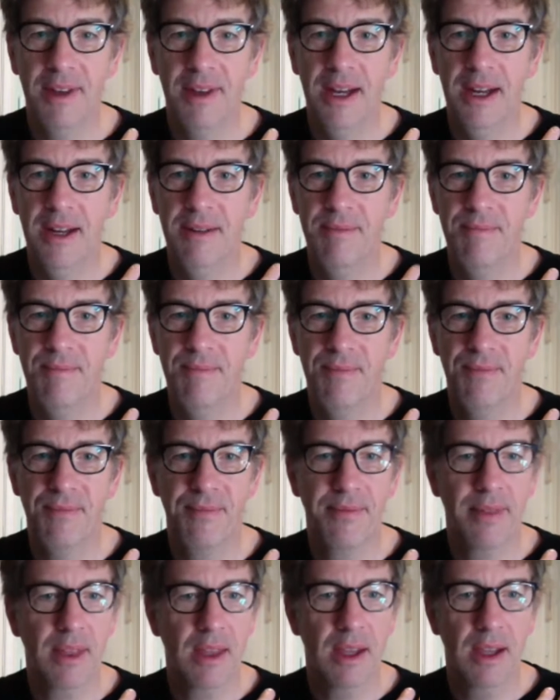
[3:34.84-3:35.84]
how
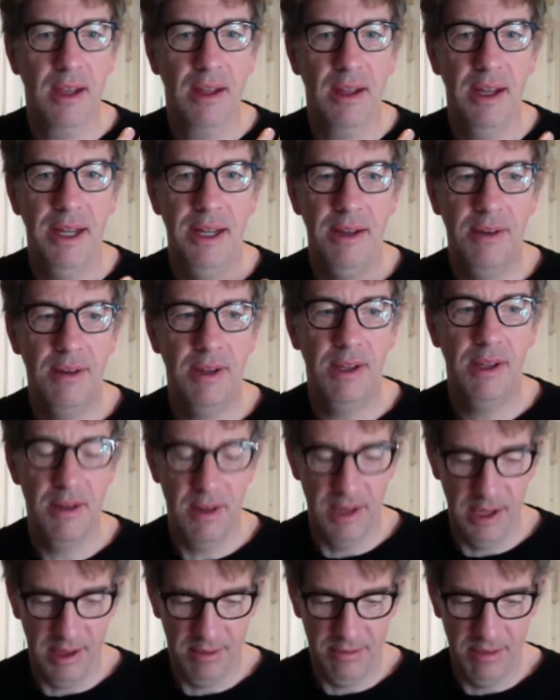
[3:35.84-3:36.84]
do I do
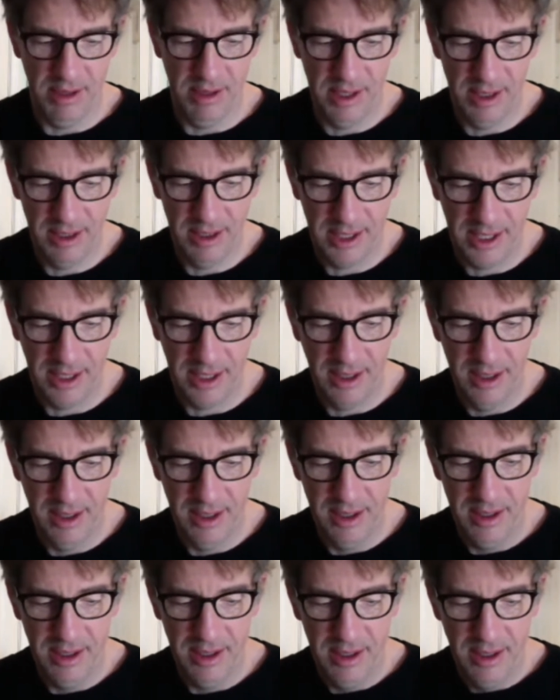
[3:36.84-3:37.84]
this? Right, okay.
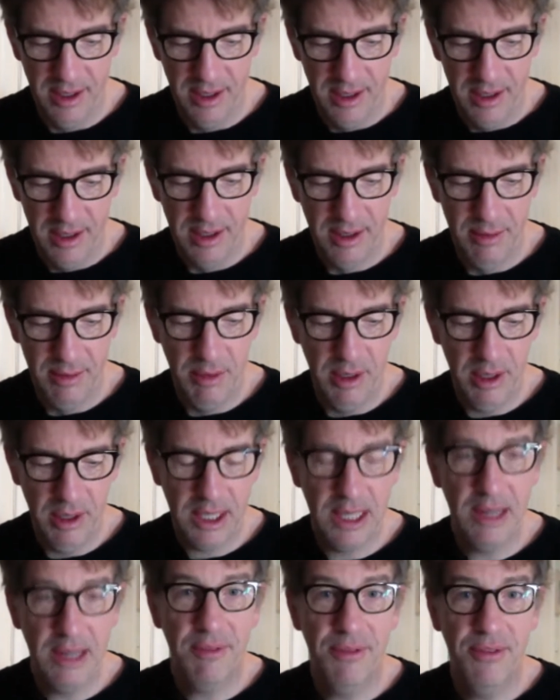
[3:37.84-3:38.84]
I'm
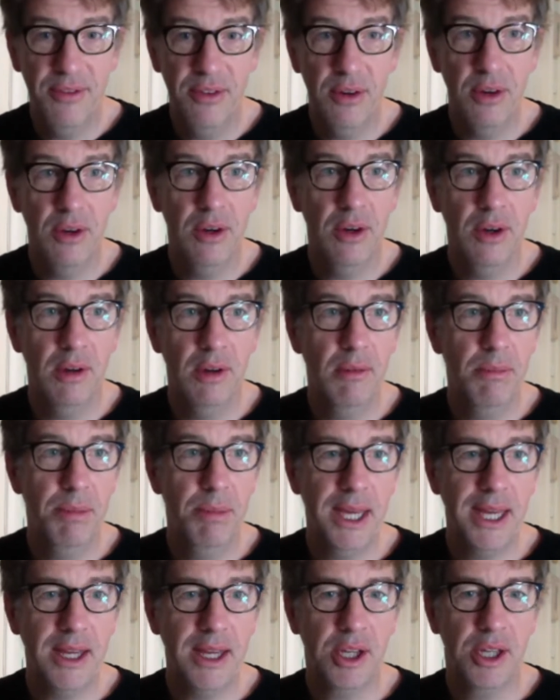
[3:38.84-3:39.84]
looking for
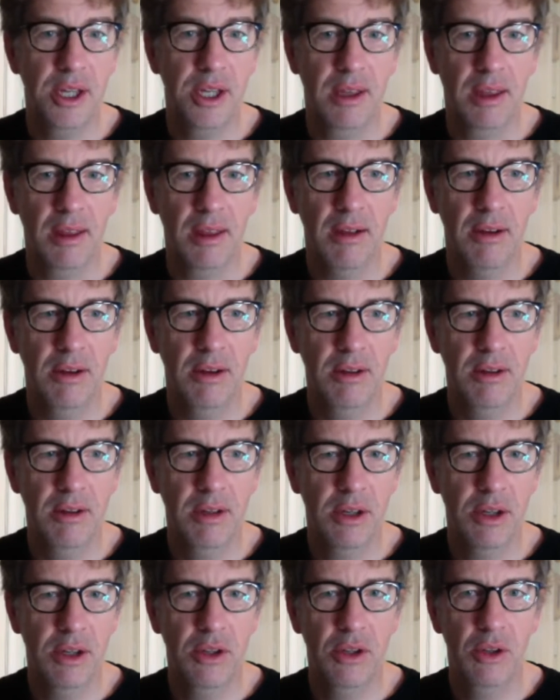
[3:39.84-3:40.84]
pictures on
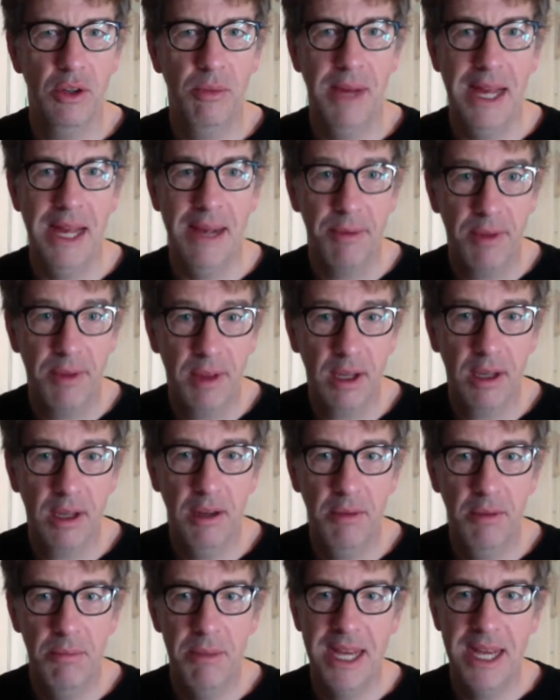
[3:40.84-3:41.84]
Google Maps that
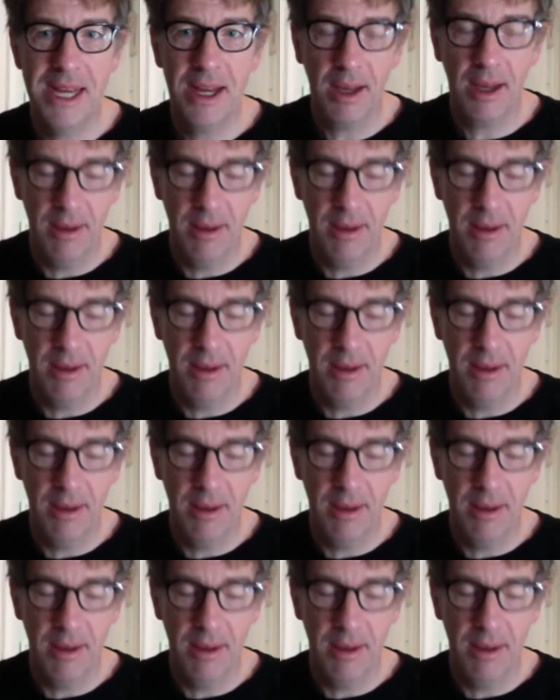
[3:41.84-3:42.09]
could make